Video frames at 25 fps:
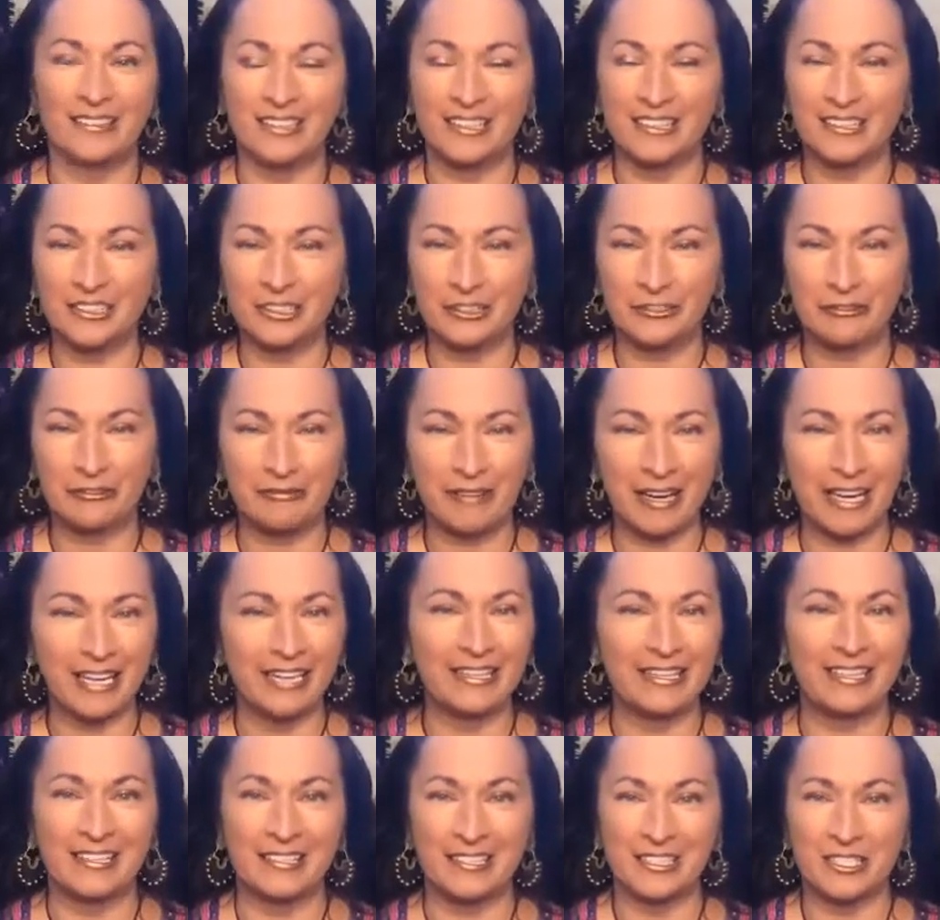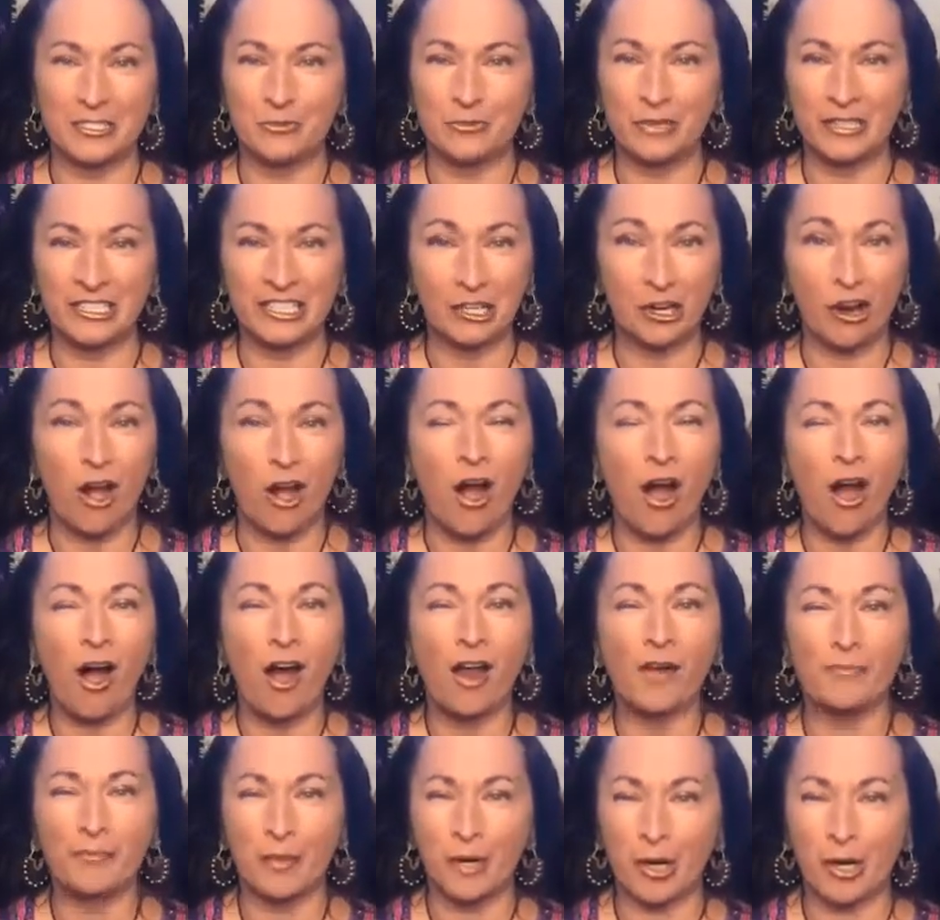in your radiance when you're
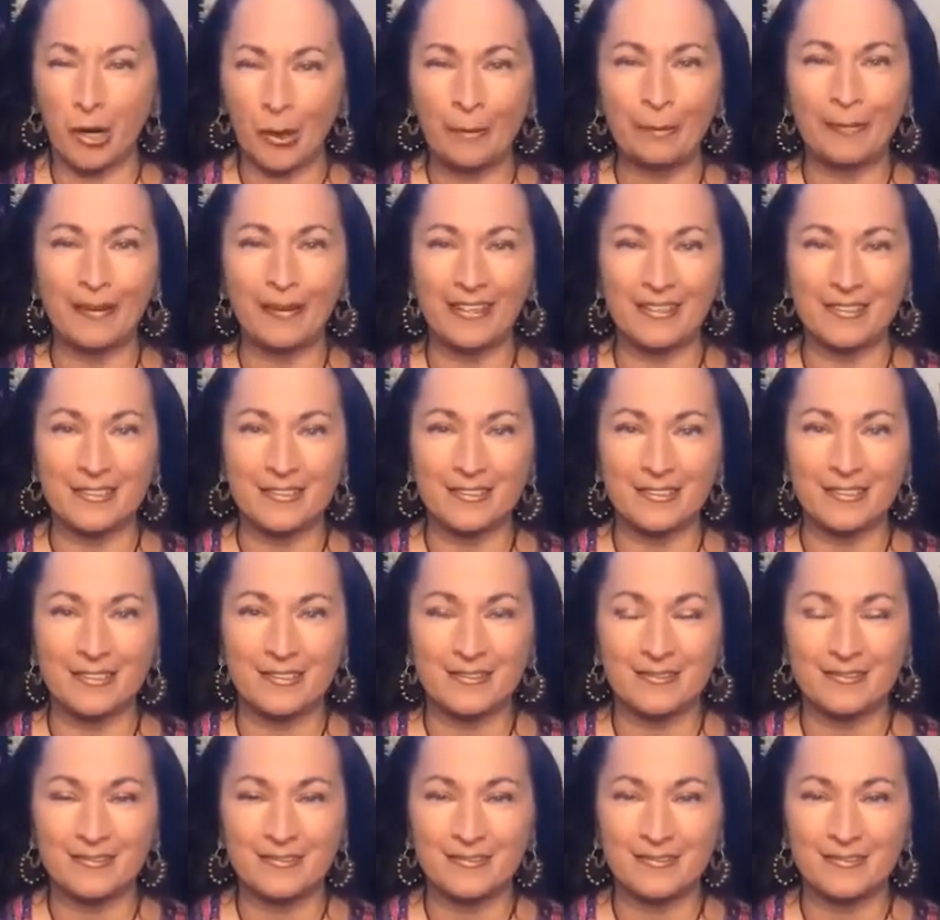on purpose